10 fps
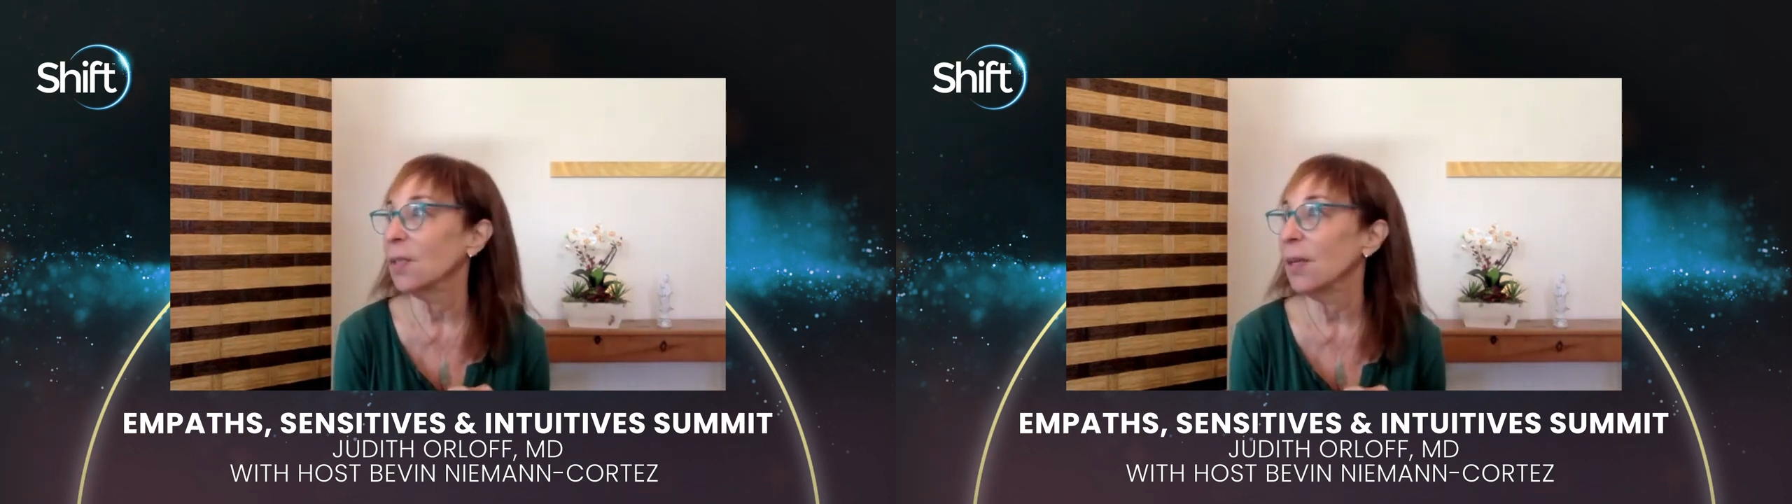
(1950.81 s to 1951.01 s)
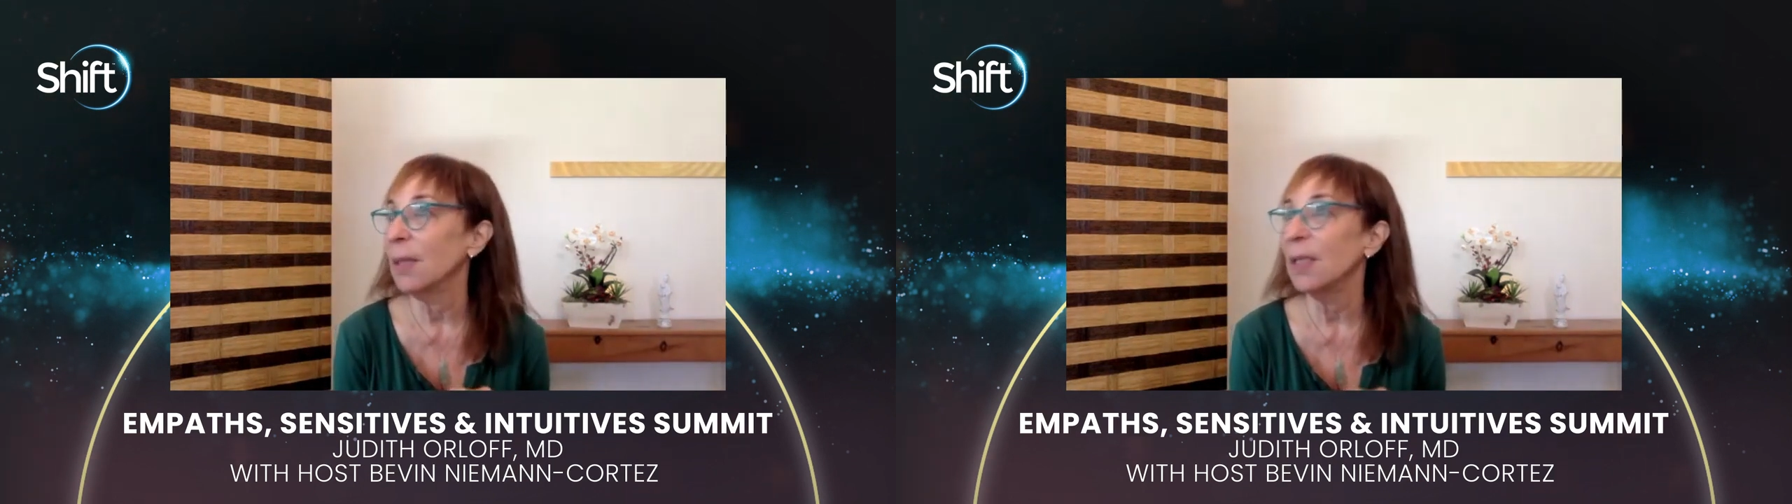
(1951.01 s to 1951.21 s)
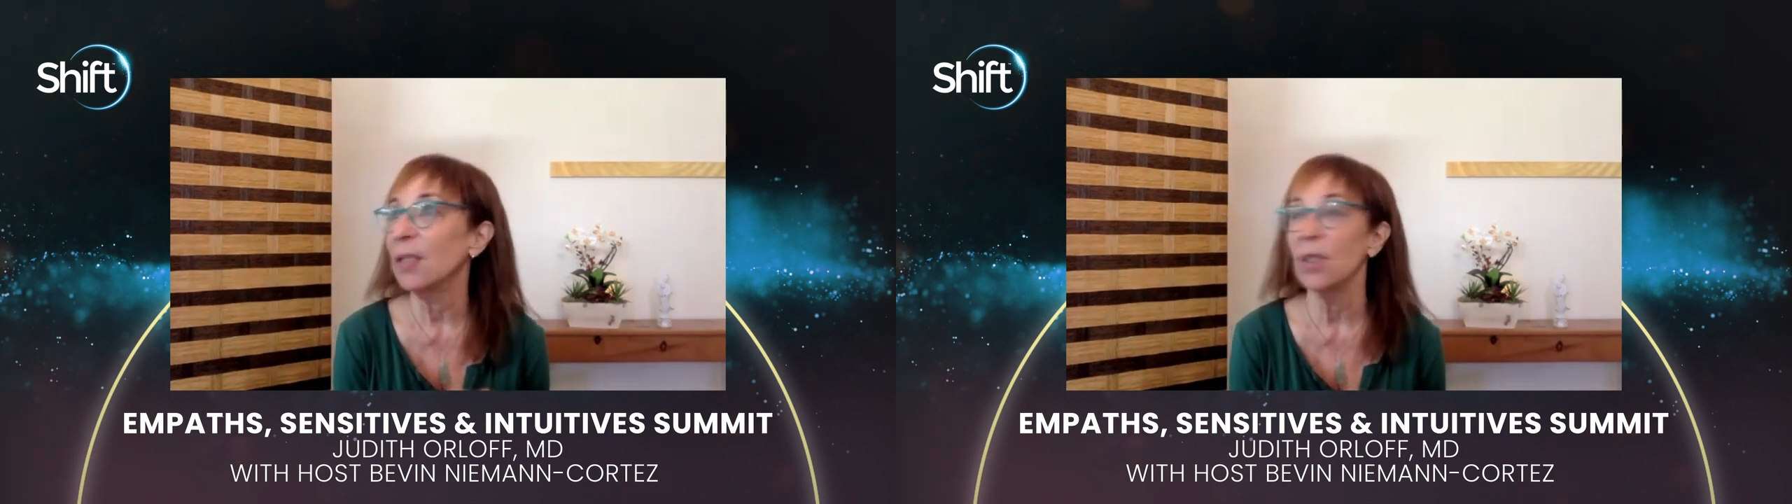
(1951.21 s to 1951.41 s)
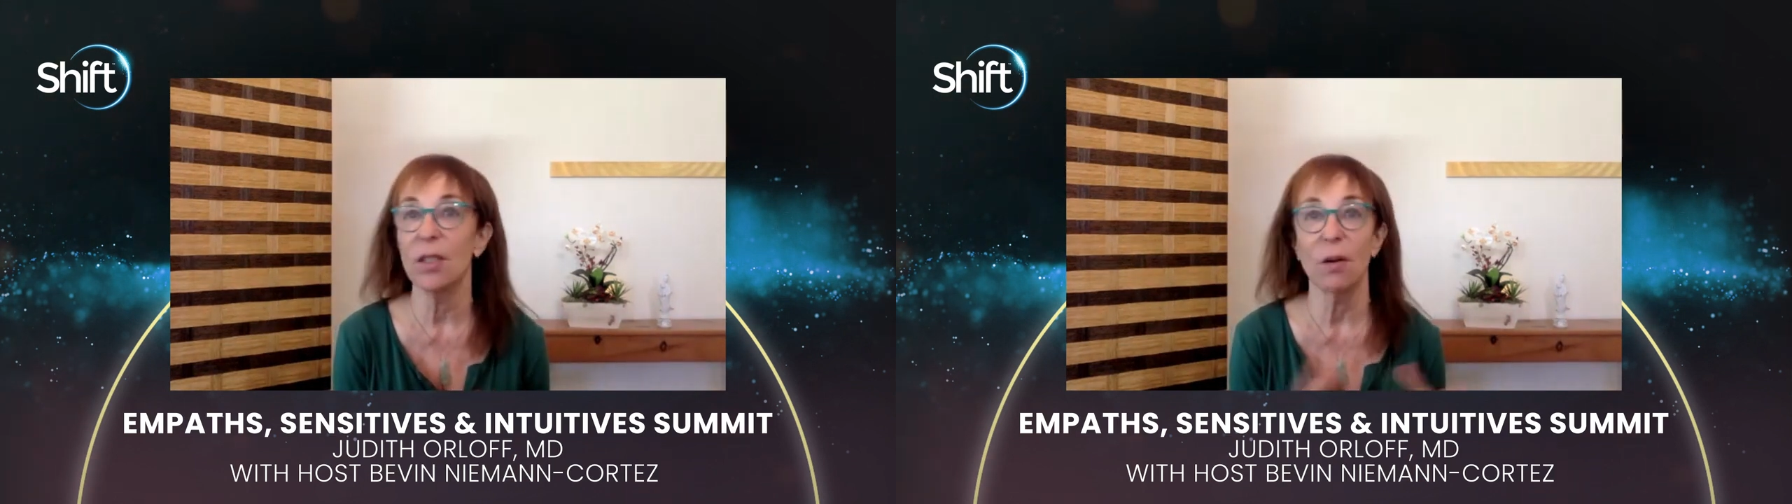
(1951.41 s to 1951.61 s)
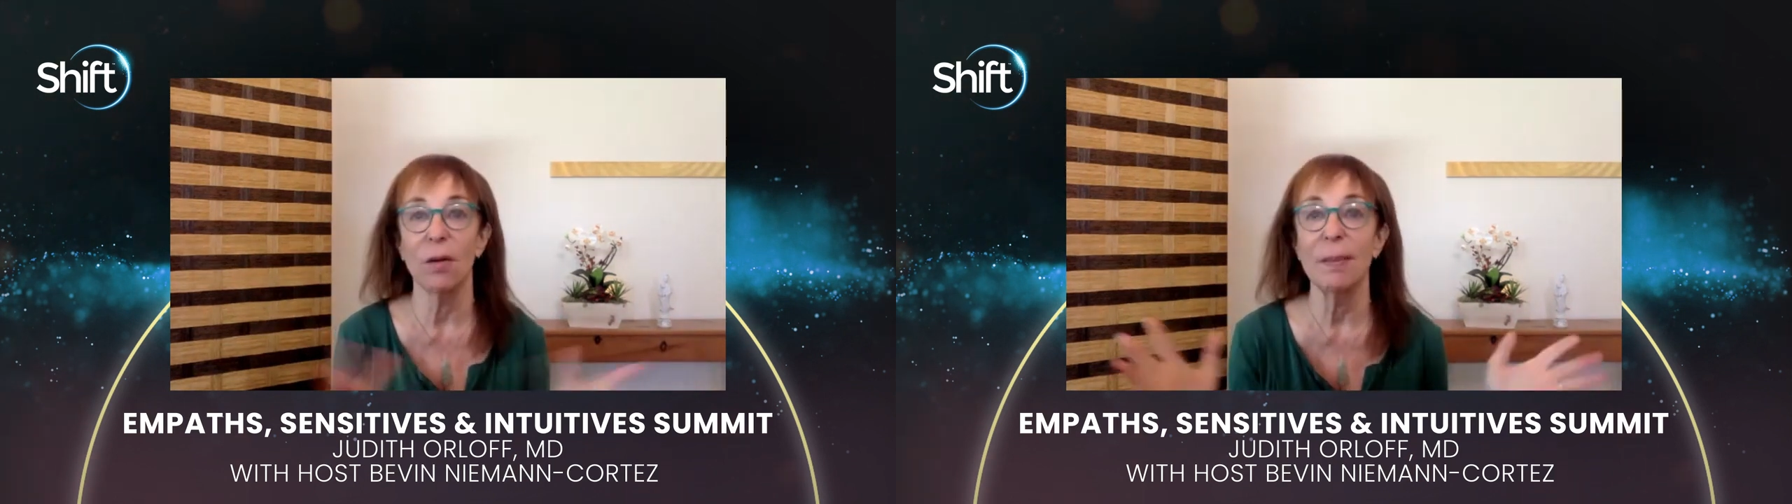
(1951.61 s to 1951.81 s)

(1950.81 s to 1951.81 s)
my patients go